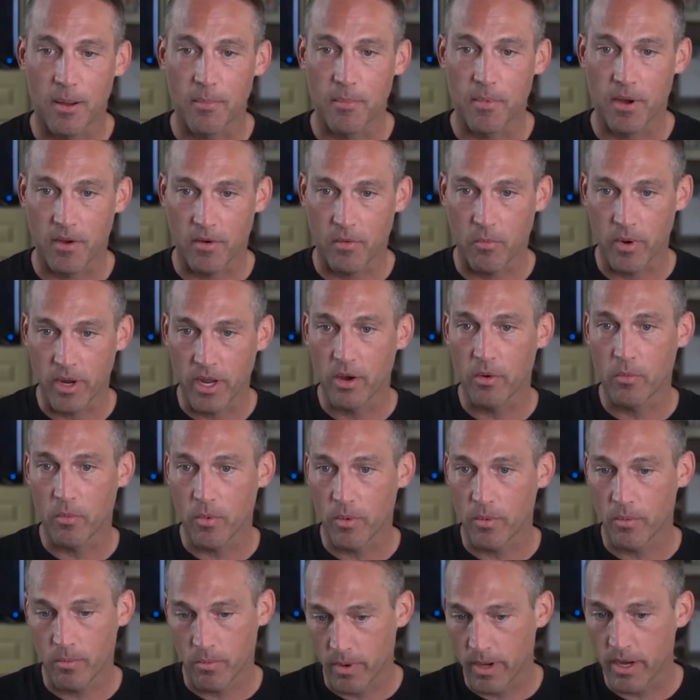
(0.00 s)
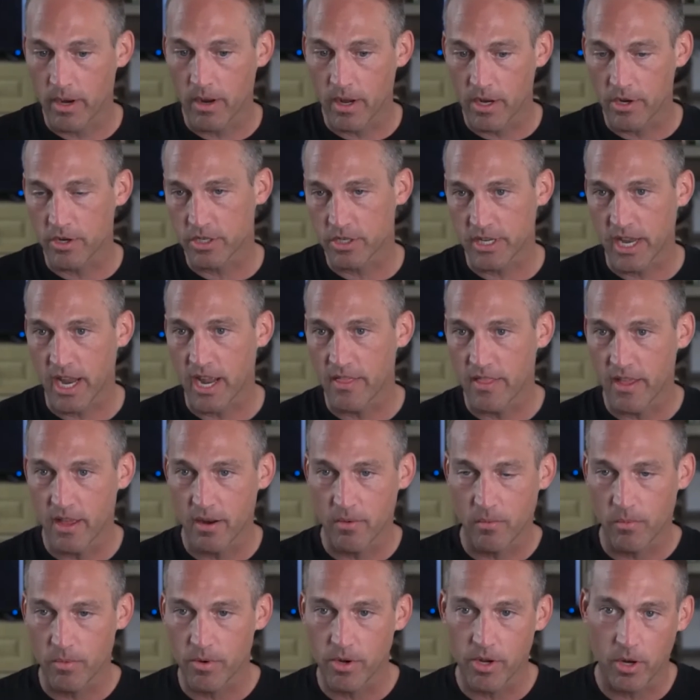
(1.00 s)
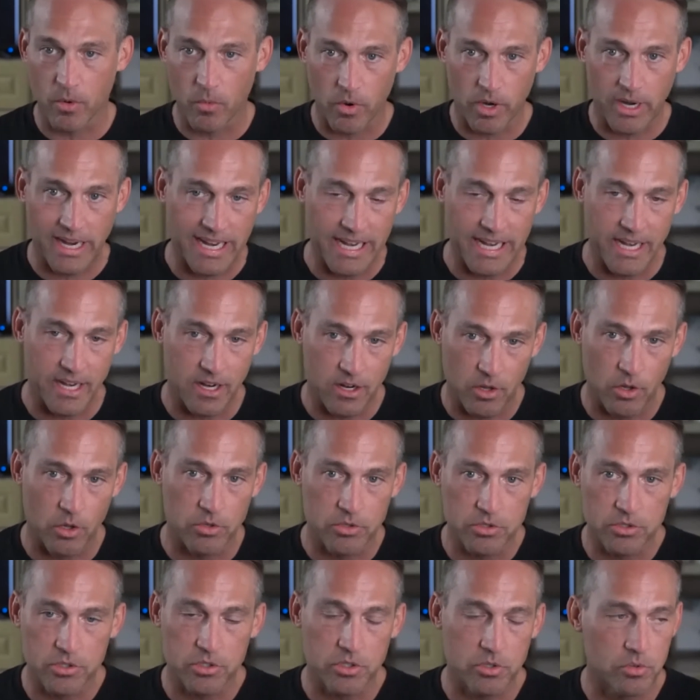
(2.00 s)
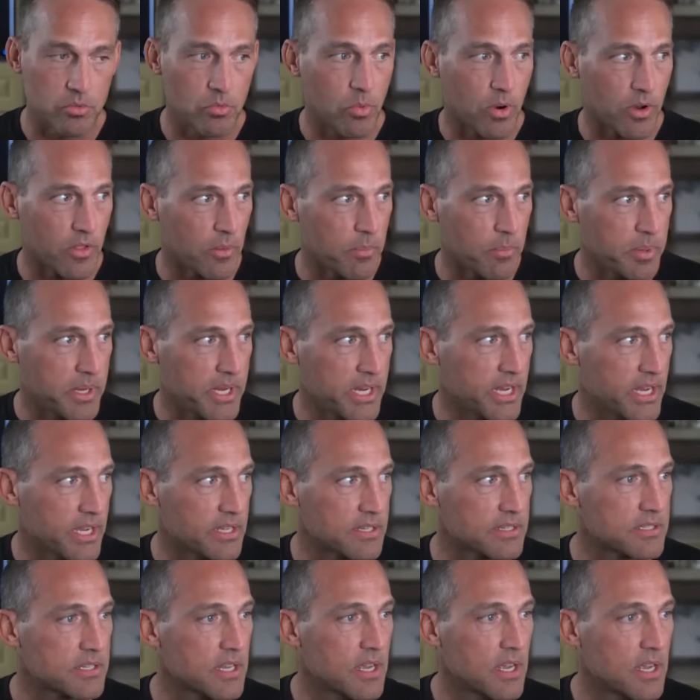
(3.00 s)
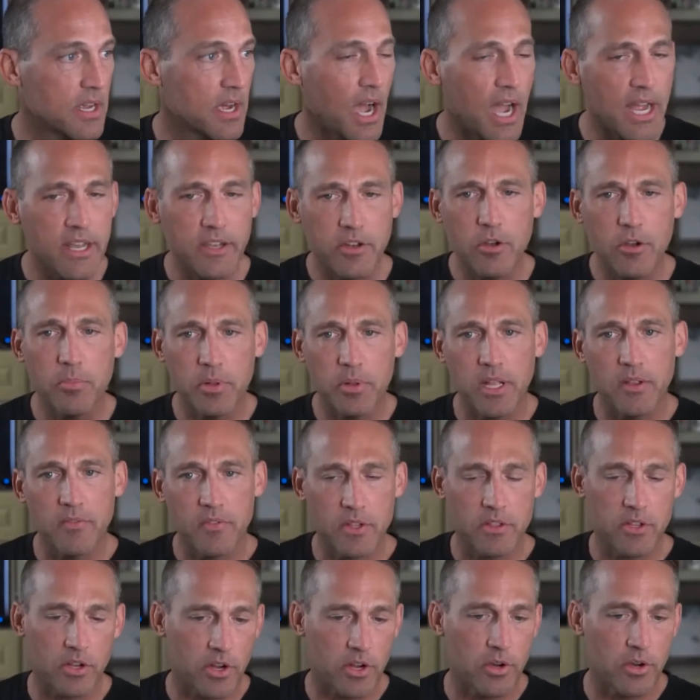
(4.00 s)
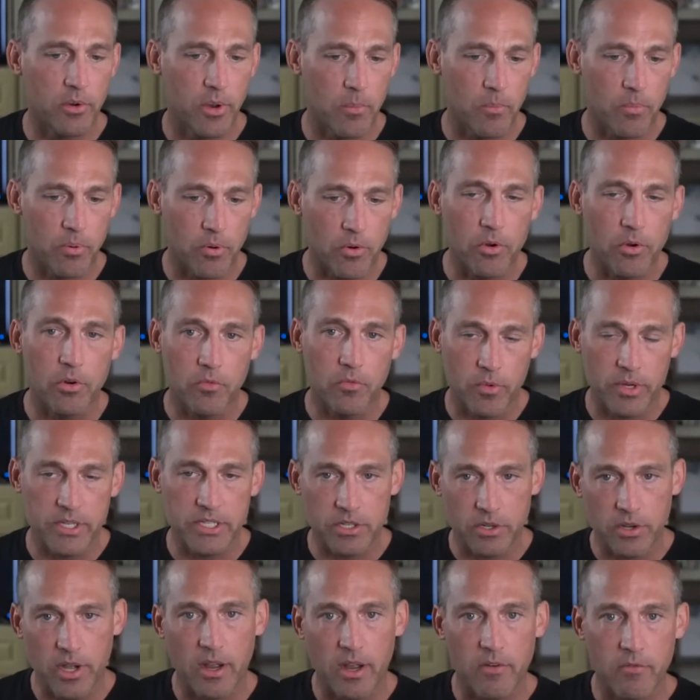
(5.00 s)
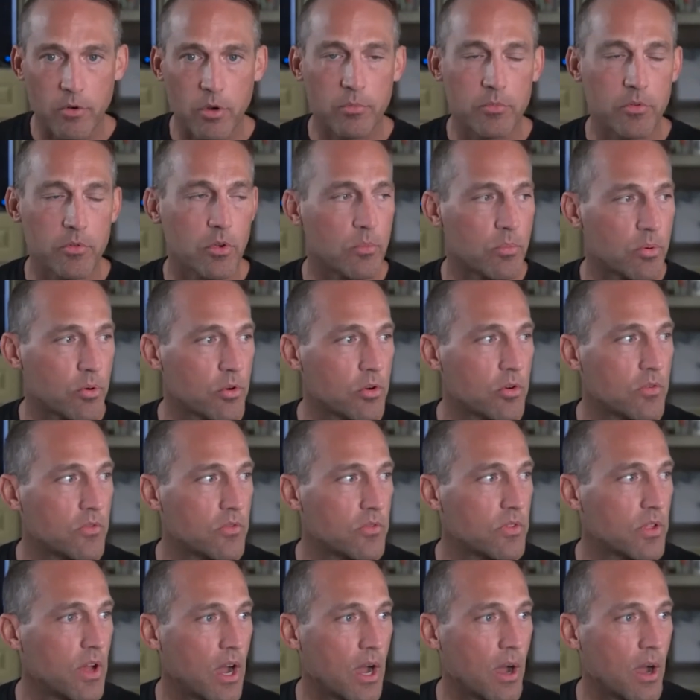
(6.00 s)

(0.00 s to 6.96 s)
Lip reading: We understand that we're getting close to where the peak is. I do believe that they're going to improve. We still have room to improve.